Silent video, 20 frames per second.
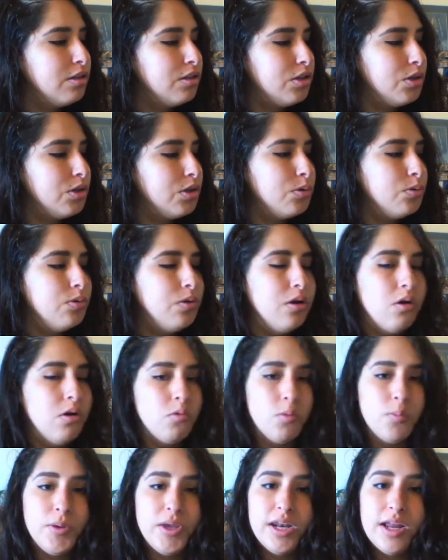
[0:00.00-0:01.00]
2,
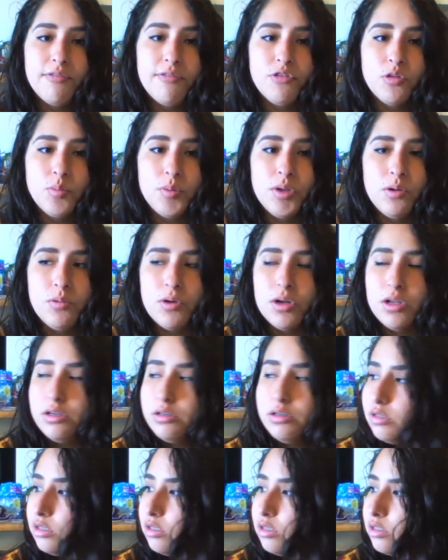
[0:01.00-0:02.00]
repeat after me.
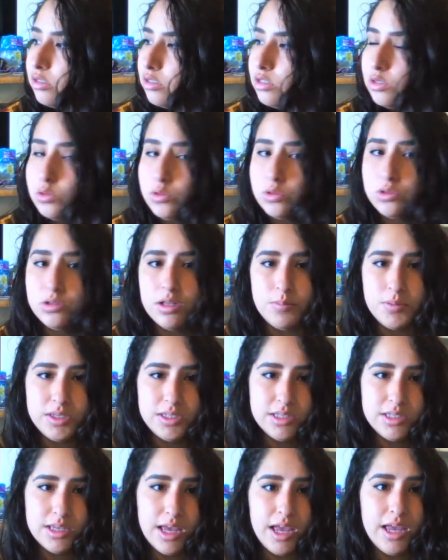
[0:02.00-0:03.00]
1, 2, let me
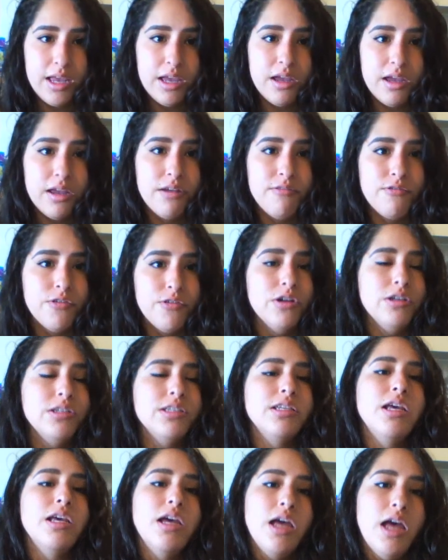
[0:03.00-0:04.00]
say it
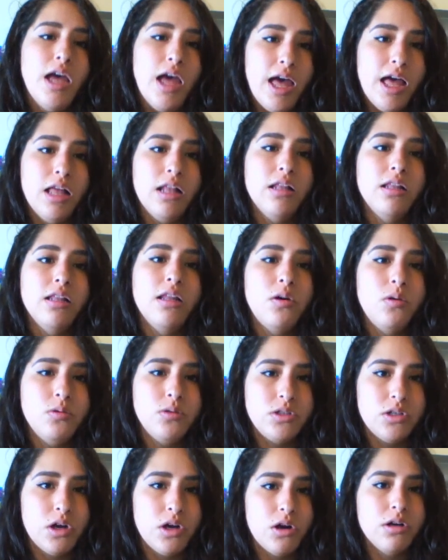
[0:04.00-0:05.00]
first.
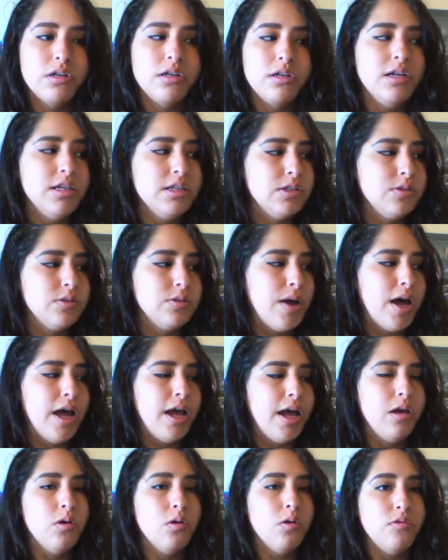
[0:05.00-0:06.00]
Hello, darkness,
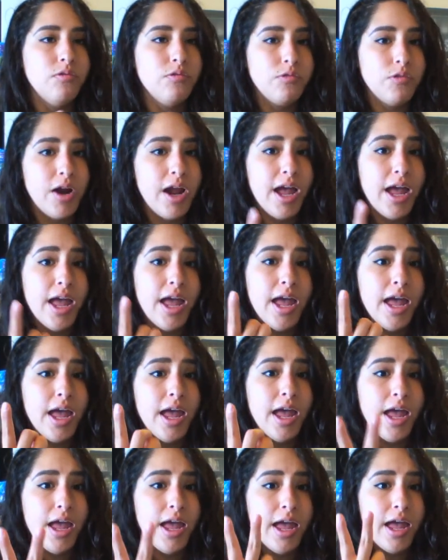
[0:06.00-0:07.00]
my old
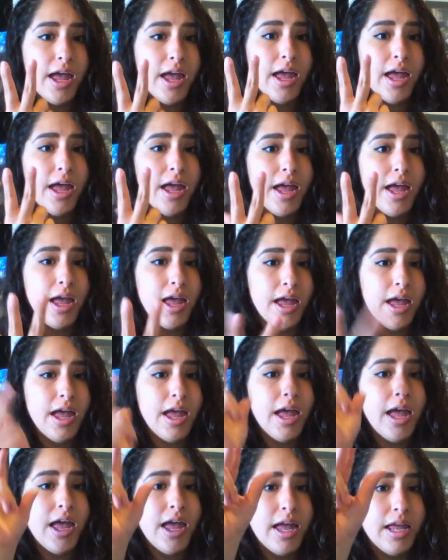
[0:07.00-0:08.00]

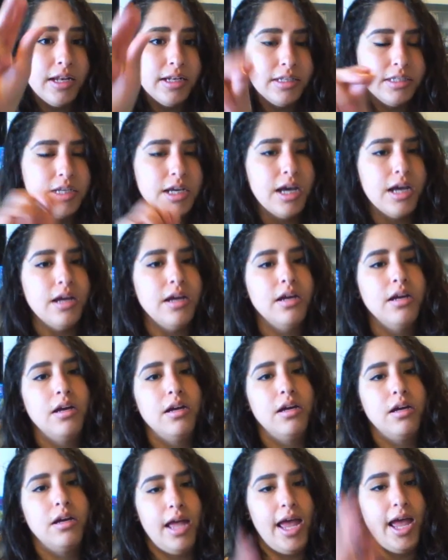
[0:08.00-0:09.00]
friend.
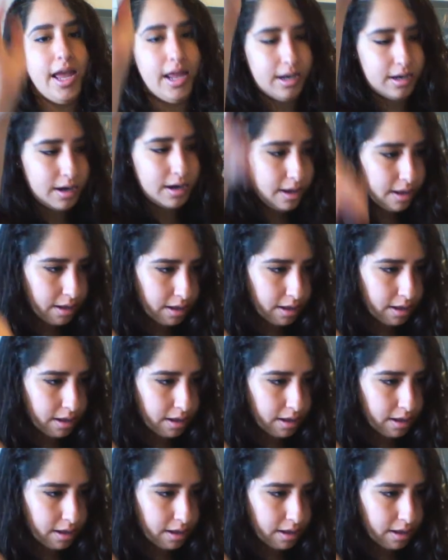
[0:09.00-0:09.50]
And